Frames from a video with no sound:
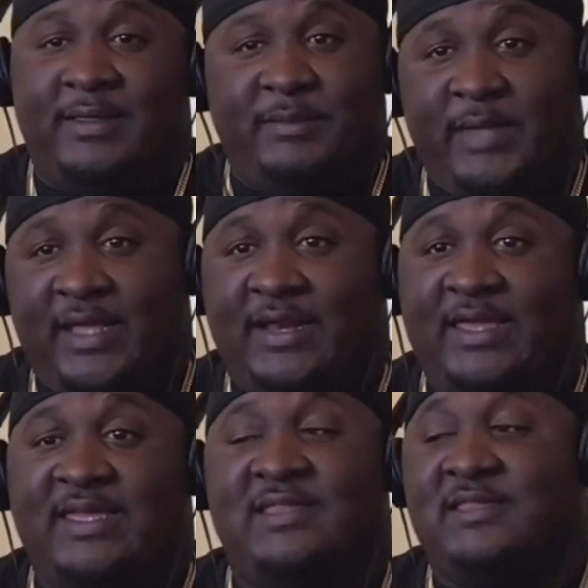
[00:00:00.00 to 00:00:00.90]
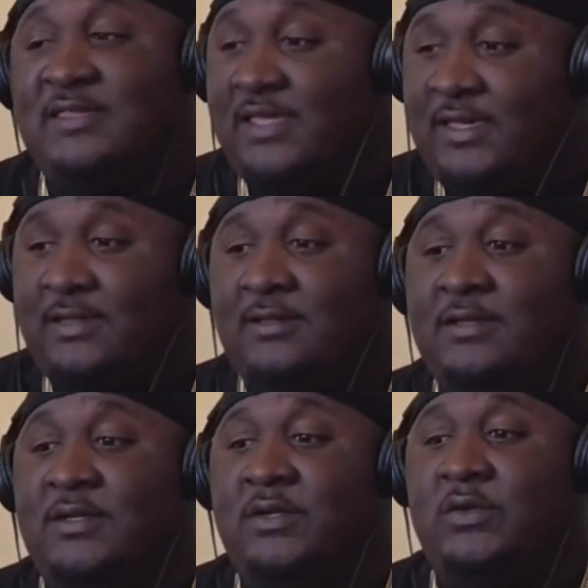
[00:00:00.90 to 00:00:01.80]
Man, like he just said,
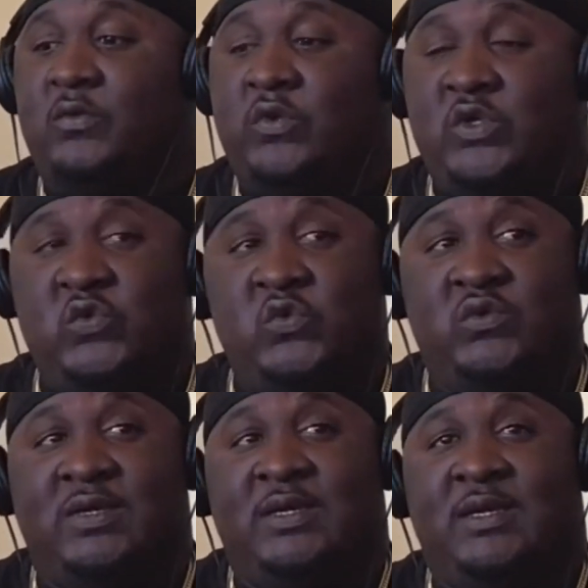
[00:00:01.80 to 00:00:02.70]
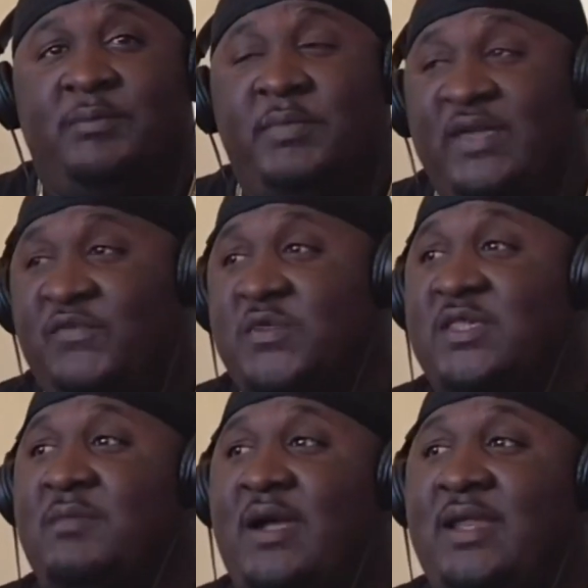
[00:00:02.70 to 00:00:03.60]
when you beef with
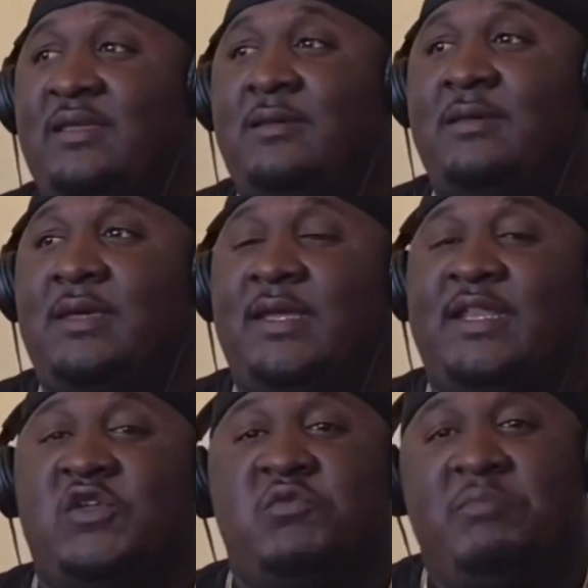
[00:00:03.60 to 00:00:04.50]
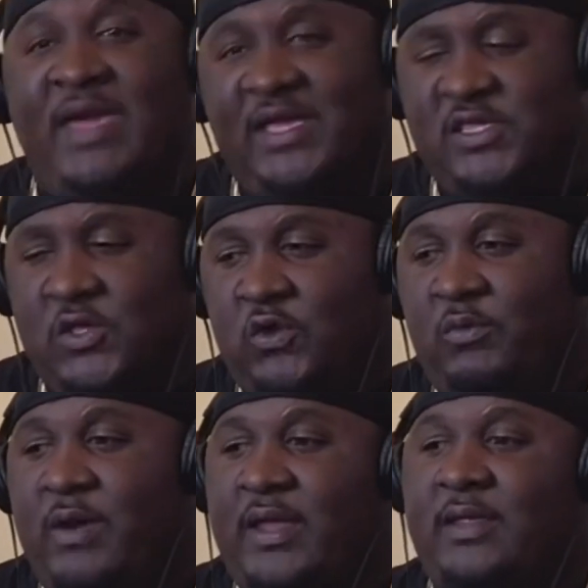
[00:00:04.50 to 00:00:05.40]
somebody, then you make a song
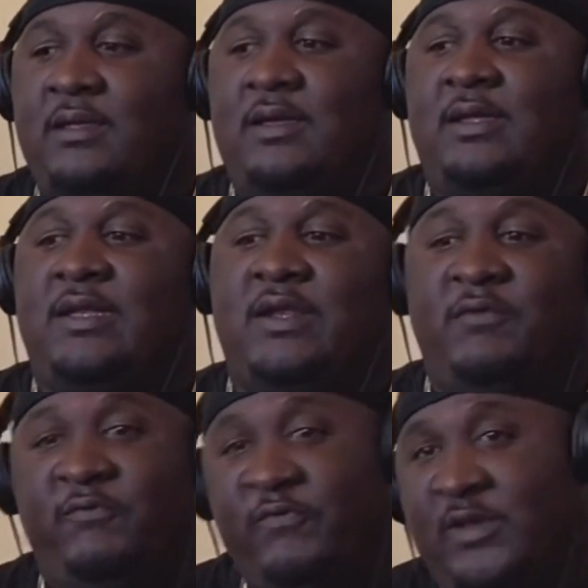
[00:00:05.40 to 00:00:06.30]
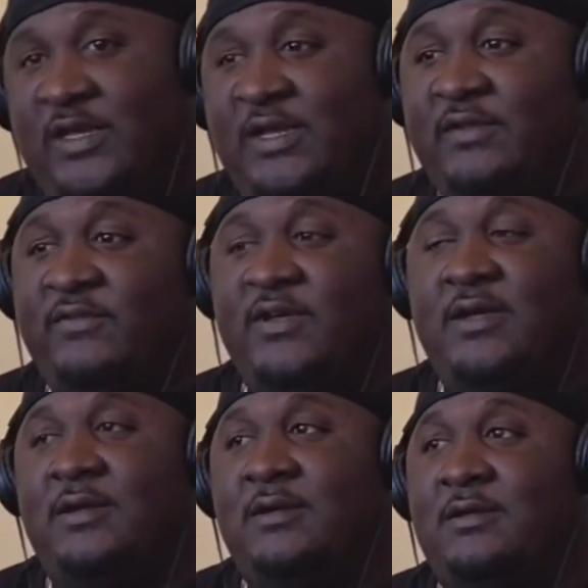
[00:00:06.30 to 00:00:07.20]
about it, and then
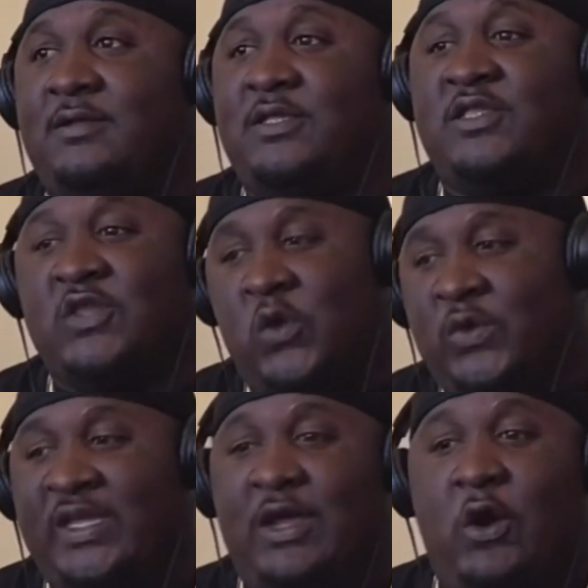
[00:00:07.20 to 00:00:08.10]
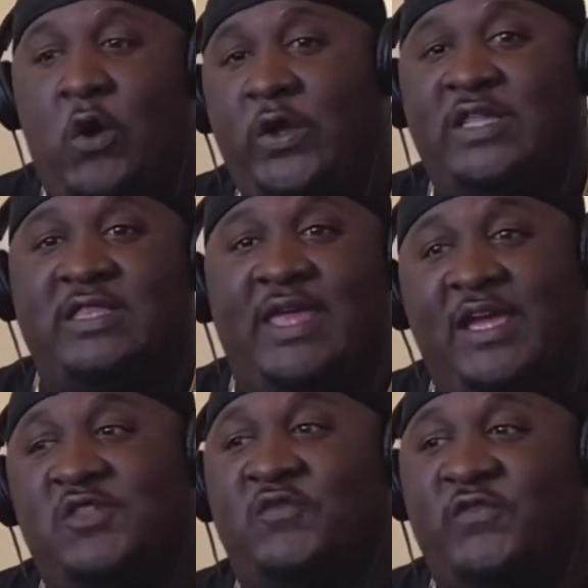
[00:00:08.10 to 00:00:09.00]
the song get all these
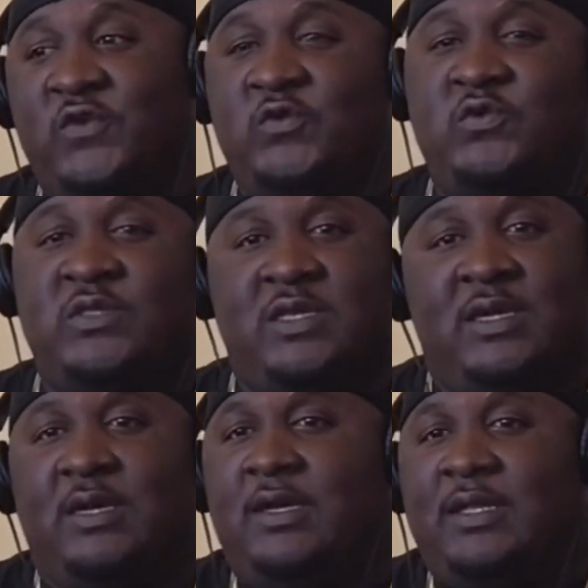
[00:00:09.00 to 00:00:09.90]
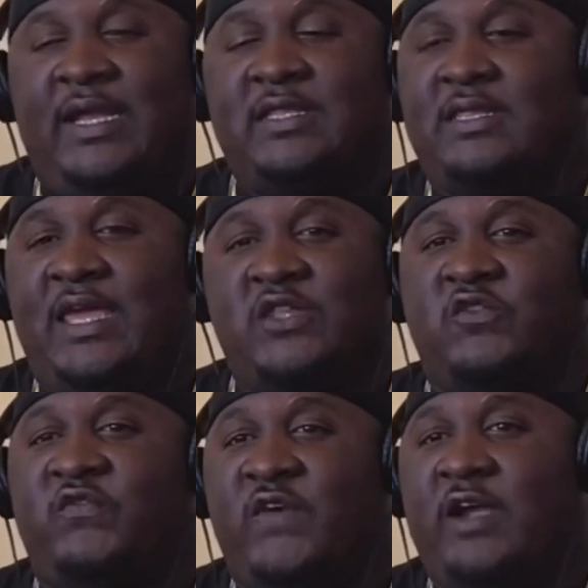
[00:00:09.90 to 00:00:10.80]
extra views. That's extra
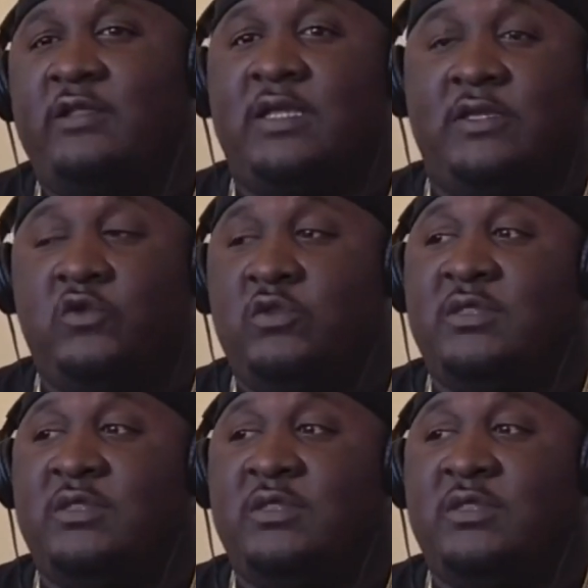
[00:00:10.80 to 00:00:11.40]
fire. It's like you